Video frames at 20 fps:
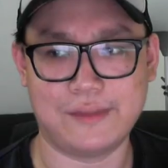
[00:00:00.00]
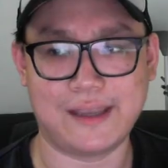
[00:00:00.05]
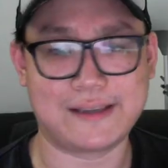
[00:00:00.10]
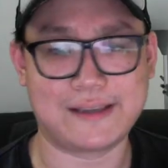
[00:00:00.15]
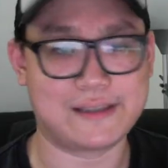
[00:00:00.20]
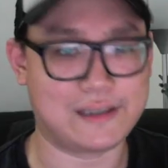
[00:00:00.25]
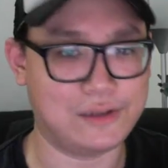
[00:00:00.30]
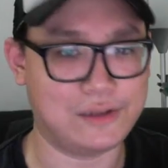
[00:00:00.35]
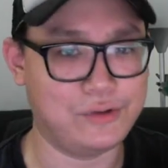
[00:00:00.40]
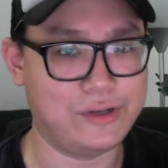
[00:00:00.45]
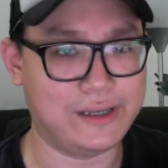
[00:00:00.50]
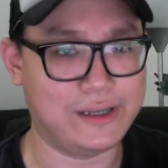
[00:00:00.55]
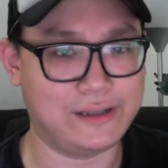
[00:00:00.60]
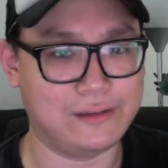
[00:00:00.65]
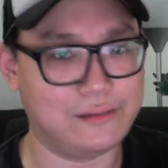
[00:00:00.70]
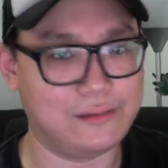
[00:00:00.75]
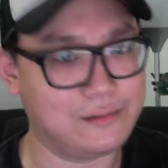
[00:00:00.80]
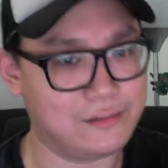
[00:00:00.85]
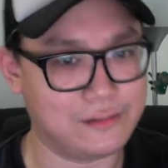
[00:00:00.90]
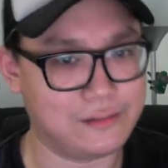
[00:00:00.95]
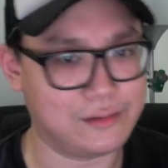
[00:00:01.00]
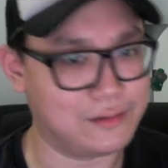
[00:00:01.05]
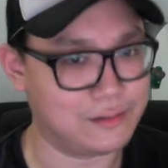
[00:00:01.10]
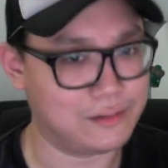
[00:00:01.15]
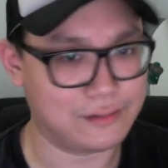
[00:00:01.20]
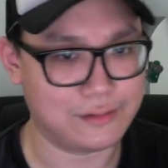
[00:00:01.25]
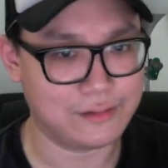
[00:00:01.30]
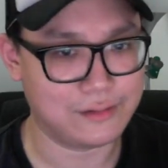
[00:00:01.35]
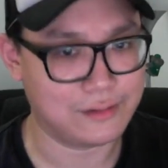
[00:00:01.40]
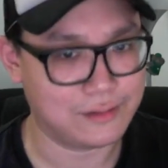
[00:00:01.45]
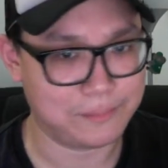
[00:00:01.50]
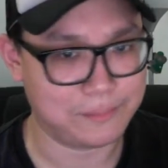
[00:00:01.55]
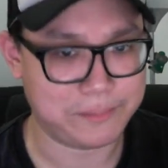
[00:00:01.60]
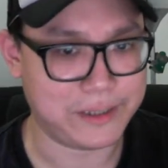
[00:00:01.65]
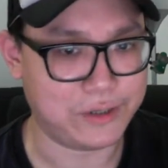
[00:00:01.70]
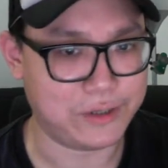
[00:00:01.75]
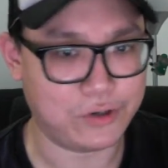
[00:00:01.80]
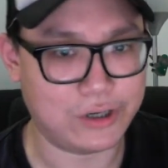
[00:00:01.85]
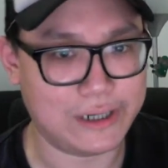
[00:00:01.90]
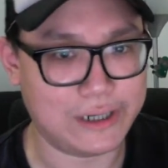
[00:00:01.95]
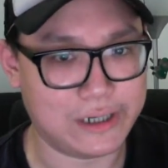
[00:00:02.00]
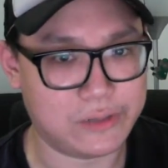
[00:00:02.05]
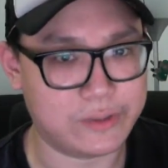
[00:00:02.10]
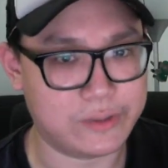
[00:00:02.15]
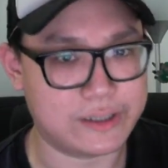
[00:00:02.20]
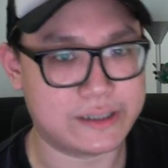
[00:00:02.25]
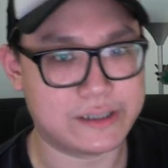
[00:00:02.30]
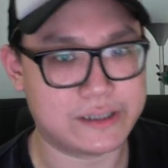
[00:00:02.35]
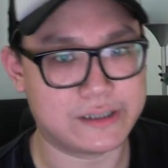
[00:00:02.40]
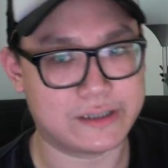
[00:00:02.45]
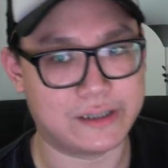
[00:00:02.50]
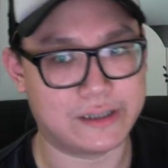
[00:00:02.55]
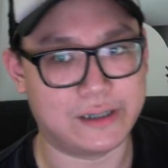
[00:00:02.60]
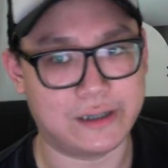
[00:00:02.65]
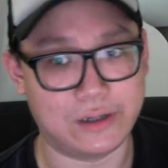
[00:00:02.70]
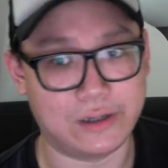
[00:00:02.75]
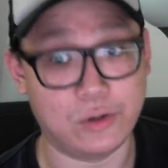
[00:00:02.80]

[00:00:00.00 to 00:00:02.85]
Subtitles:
excluding Pinoy liquids,